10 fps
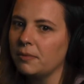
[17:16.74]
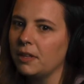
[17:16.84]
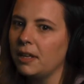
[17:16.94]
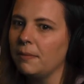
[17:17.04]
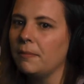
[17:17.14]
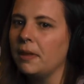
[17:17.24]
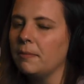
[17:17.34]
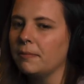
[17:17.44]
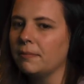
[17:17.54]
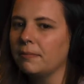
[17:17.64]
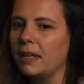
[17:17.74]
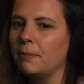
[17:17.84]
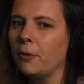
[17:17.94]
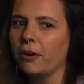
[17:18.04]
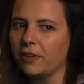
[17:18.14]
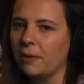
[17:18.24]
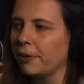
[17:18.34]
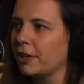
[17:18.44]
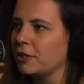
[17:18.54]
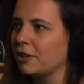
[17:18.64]
it made more of an
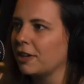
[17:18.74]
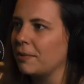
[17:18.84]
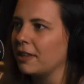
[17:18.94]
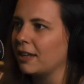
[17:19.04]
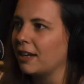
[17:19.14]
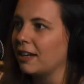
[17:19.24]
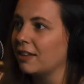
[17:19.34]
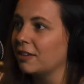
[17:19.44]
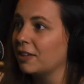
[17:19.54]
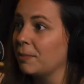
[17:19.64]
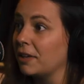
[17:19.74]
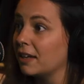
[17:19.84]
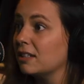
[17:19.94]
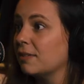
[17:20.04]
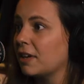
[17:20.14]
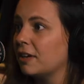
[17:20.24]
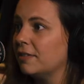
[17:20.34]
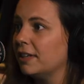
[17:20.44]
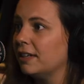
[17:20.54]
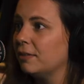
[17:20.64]
impression on me than any other year because of
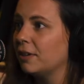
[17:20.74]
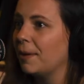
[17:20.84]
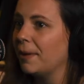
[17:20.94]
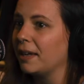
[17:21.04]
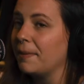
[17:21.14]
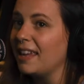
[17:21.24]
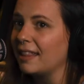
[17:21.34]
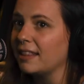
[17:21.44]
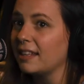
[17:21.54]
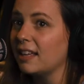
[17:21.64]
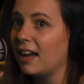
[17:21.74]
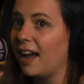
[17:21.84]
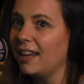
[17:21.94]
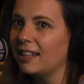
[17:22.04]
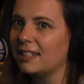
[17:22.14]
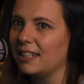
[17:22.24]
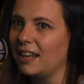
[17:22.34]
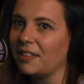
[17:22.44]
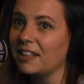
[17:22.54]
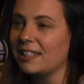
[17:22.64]
COVID, where I'm like, man, I can see
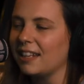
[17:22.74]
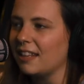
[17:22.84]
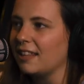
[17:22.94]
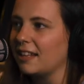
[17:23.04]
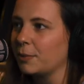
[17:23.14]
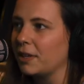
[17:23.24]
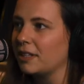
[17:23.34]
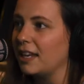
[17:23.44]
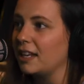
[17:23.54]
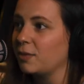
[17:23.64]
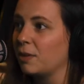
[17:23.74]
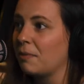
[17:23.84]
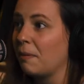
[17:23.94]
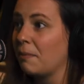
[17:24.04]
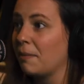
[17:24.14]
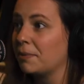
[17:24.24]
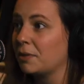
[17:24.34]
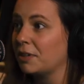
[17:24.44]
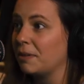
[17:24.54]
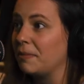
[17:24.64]
on this side of things what it takes for a mom and pop
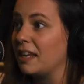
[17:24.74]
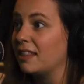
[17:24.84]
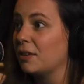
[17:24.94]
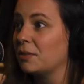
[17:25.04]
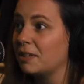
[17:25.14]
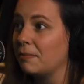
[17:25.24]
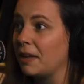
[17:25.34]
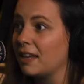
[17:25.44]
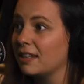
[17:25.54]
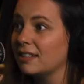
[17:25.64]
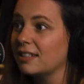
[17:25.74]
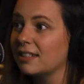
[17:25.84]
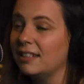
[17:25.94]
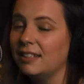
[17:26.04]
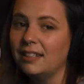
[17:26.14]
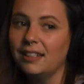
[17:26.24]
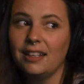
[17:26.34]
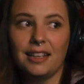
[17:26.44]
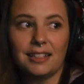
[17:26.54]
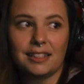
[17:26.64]
store to meet those demands.
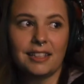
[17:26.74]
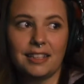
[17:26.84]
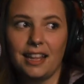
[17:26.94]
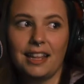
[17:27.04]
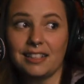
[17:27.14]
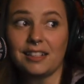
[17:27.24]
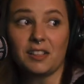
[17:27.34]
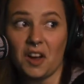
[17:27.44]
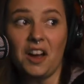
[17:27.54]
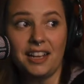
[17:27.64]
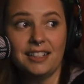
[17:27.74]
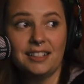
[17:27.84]
It's a lot.